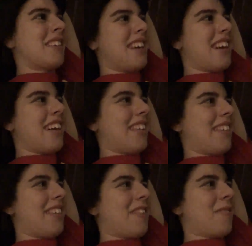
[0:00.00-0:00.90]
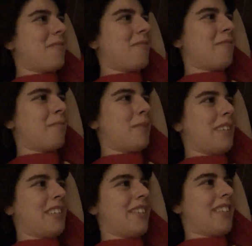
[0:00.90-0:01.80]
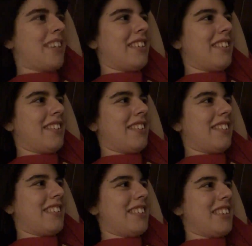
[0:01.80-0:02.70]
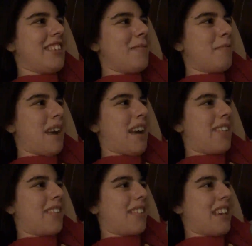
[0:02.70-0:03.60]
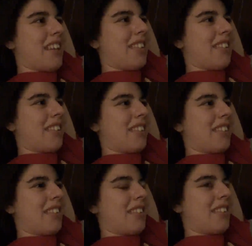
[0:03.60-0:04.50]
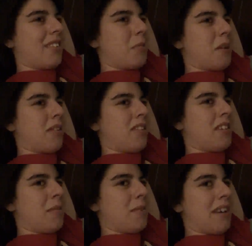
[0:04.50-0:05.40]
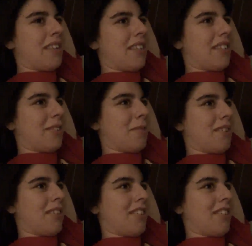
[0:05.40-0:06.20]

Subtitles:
I don't know. But he was like, dude, you didn't pass last semester. You didn't pass this semester.